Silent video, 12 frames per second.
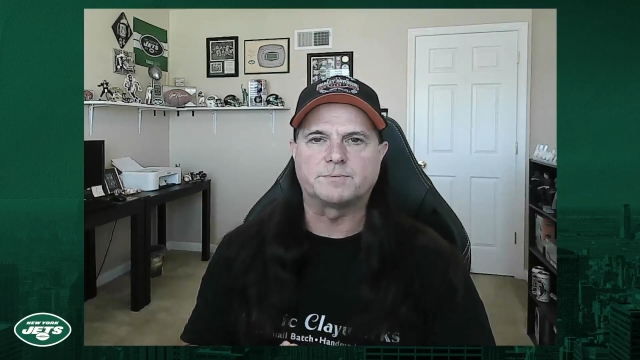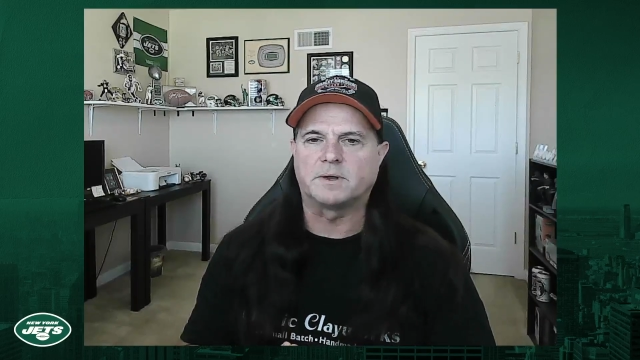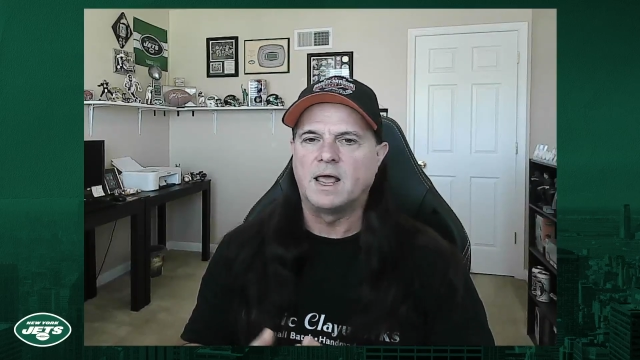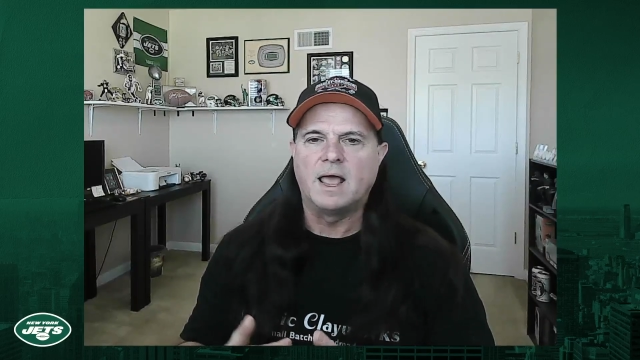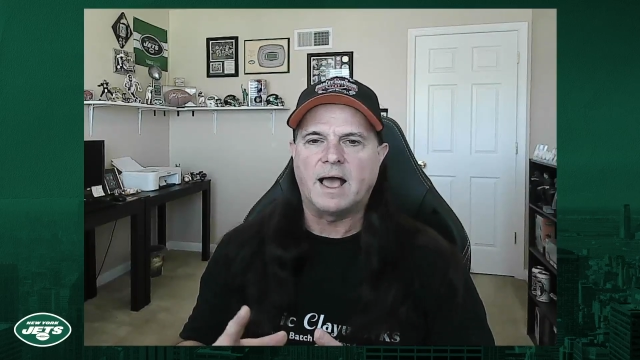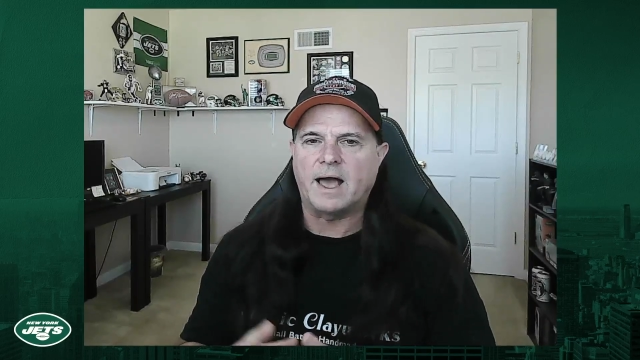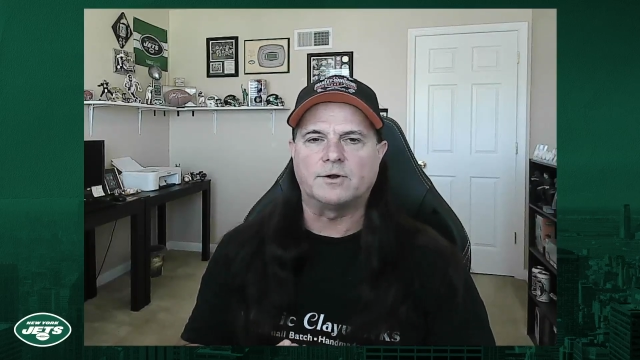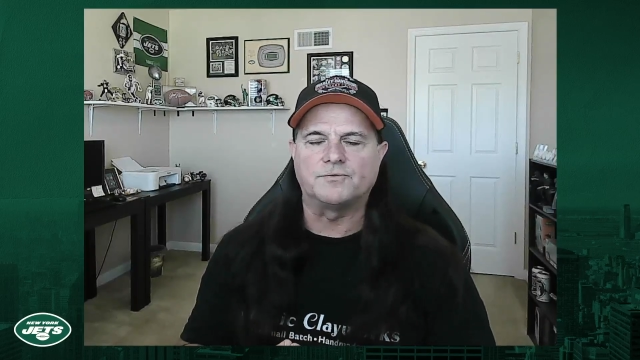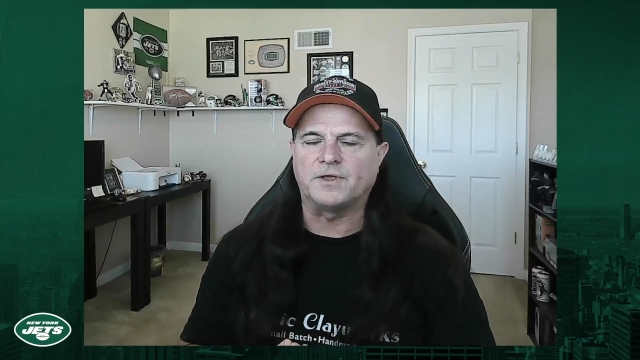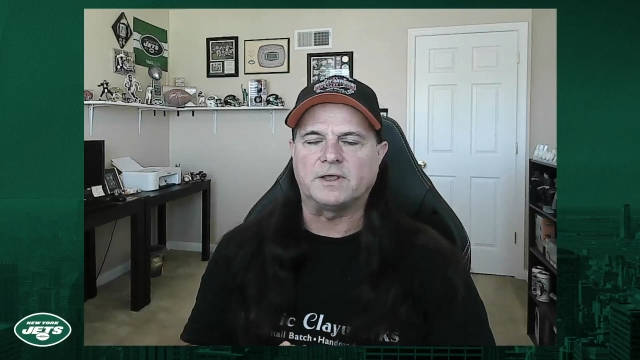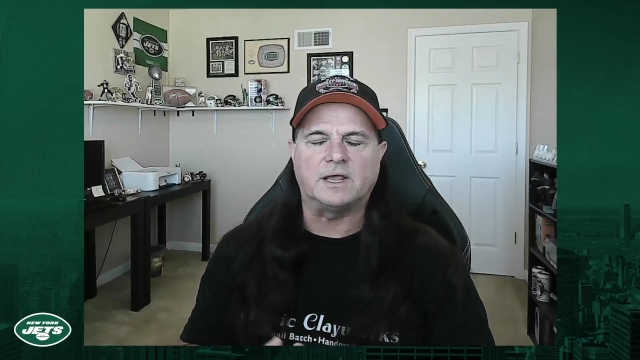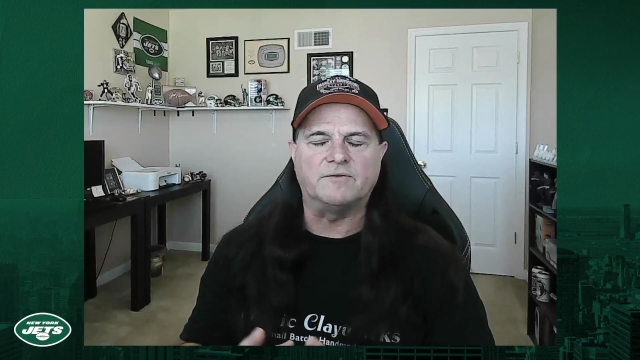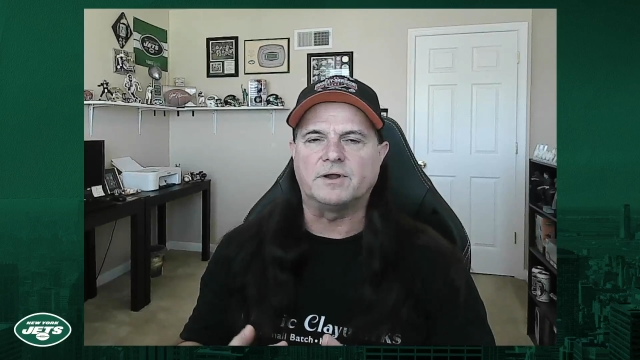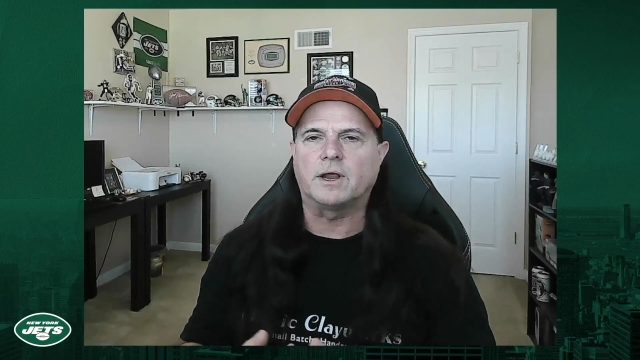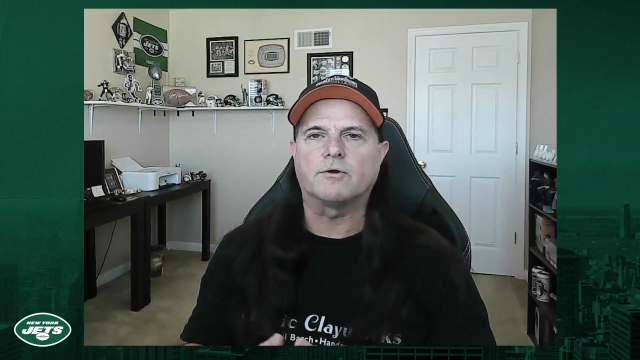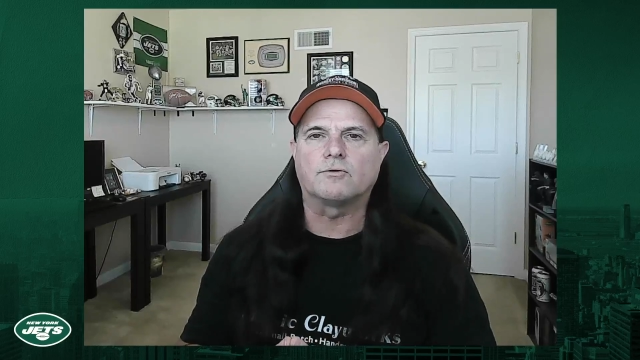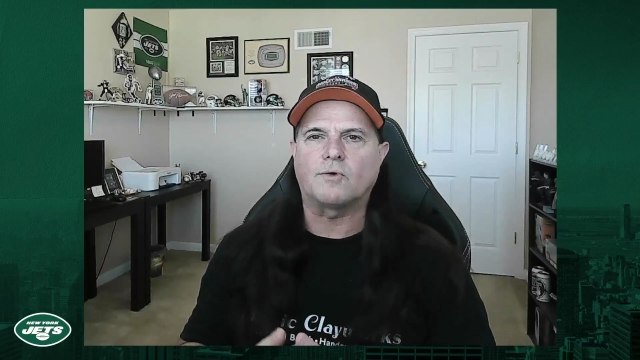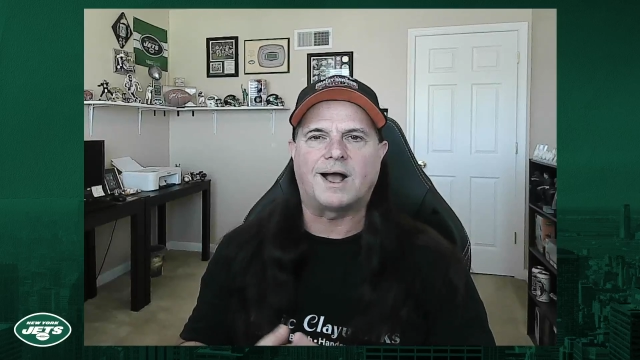but I don't think even
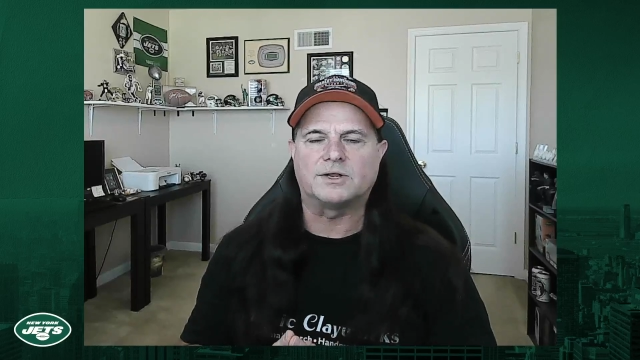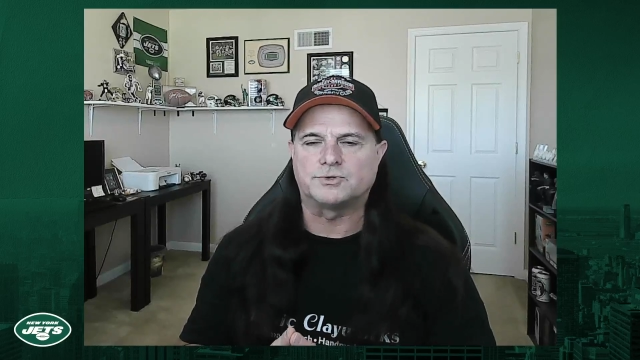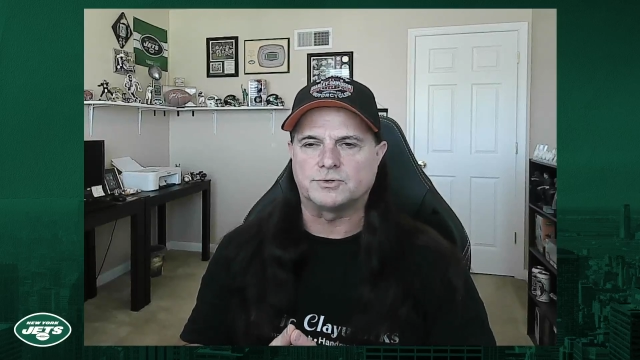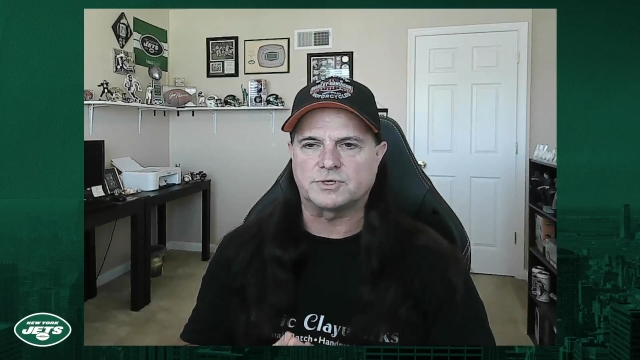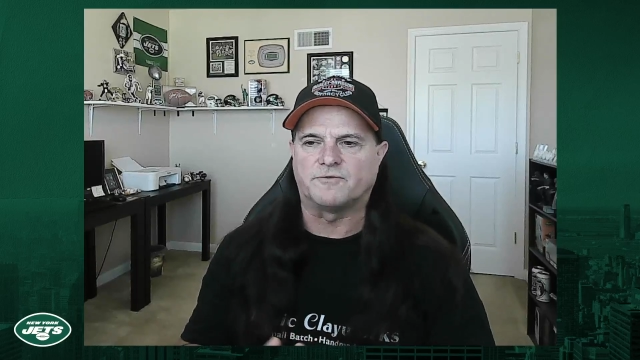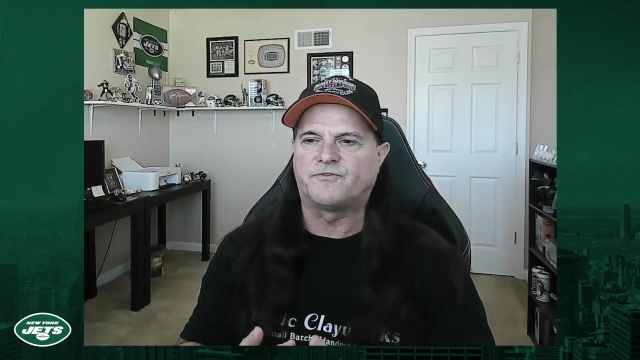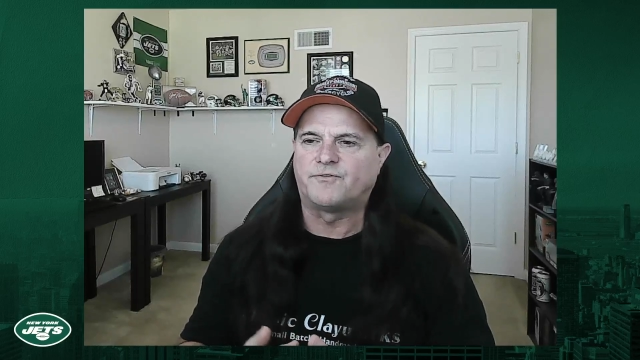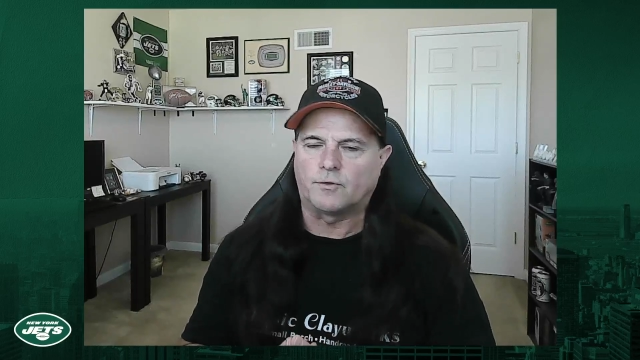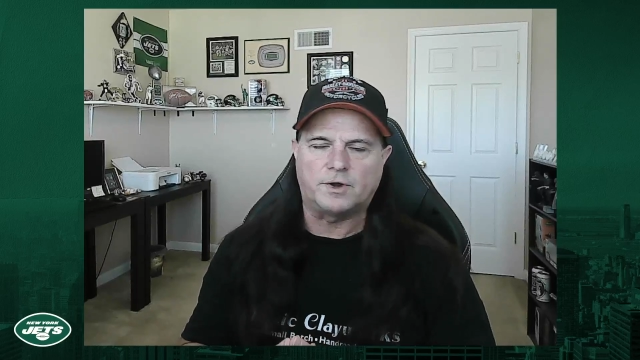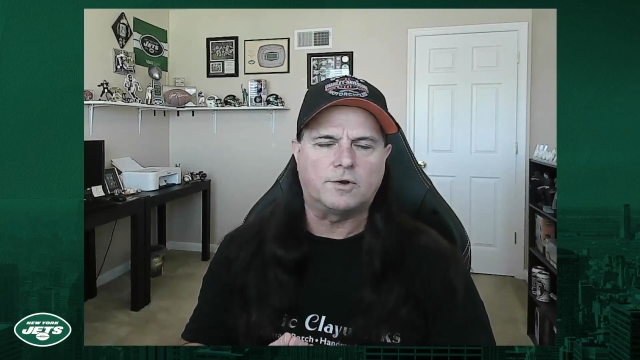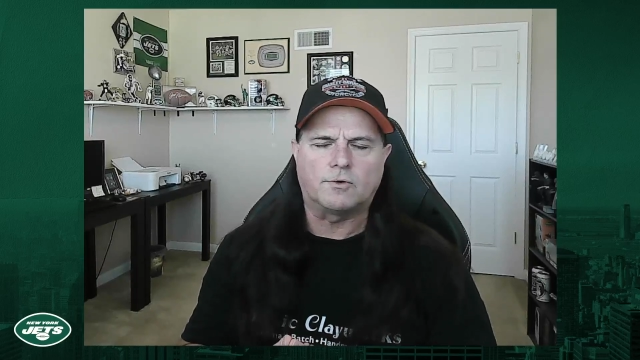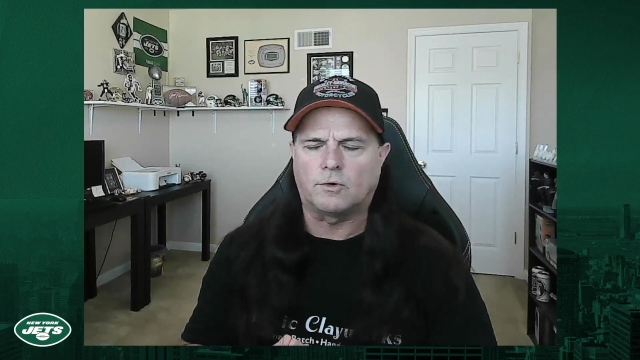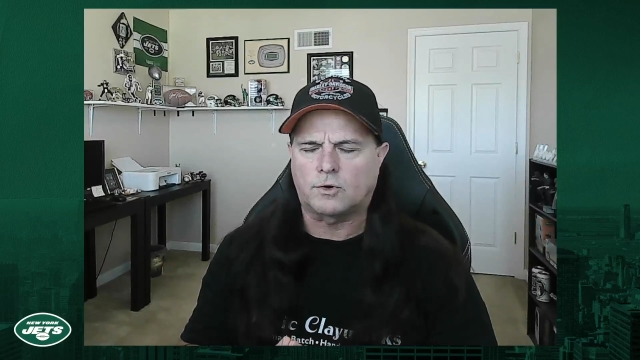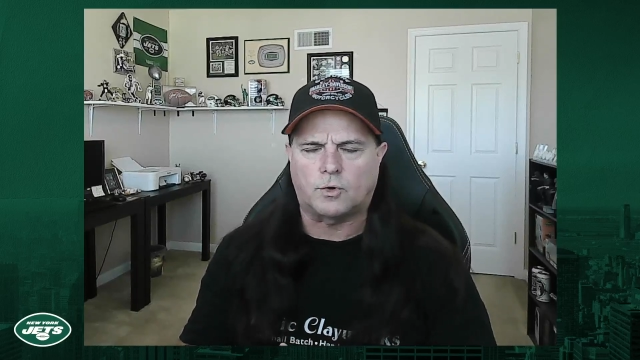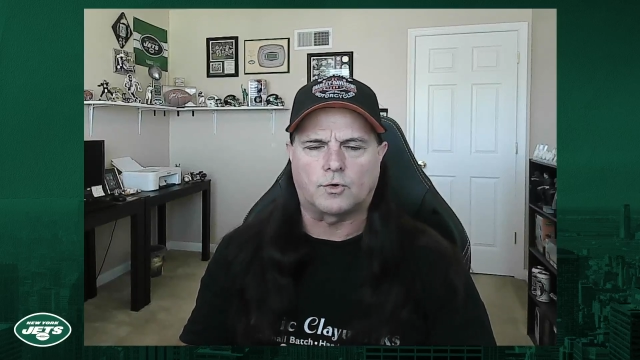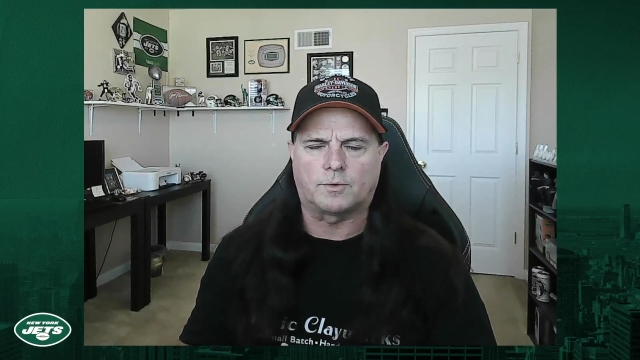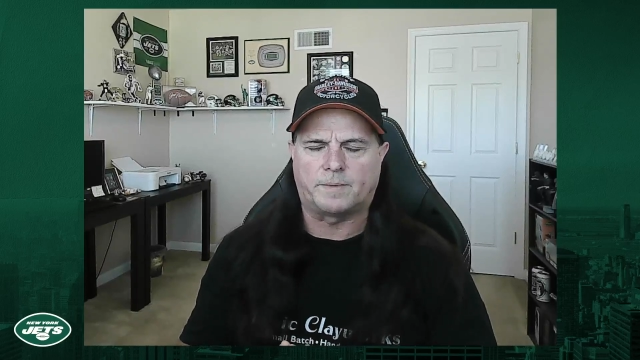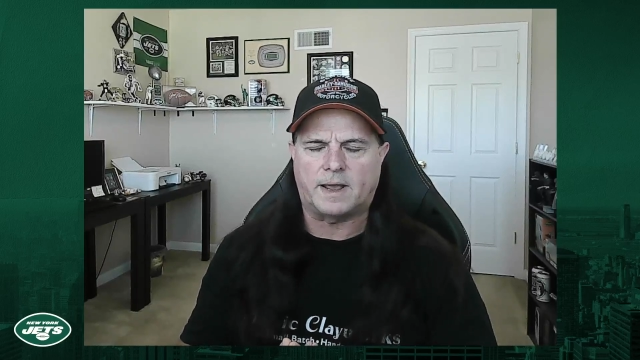Aaron Rodgers, a 40-year-old
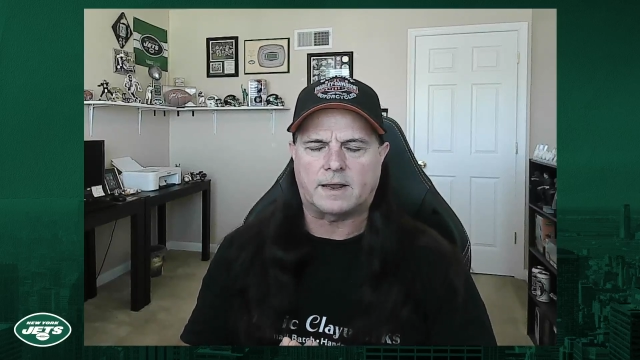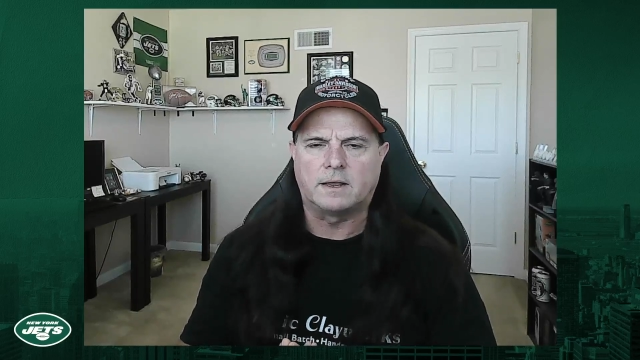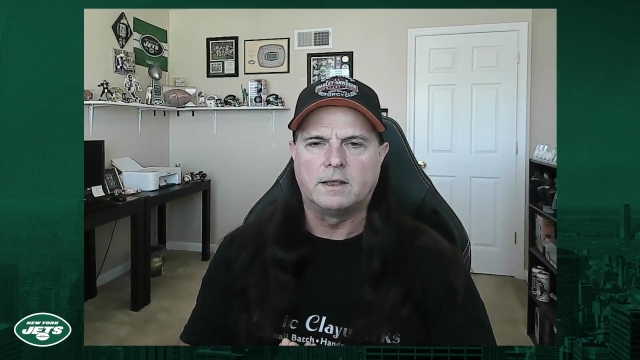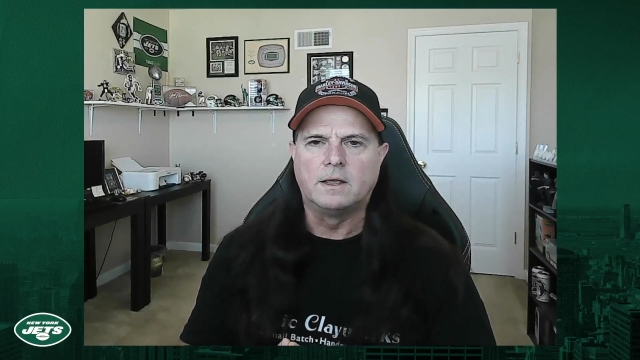quarterback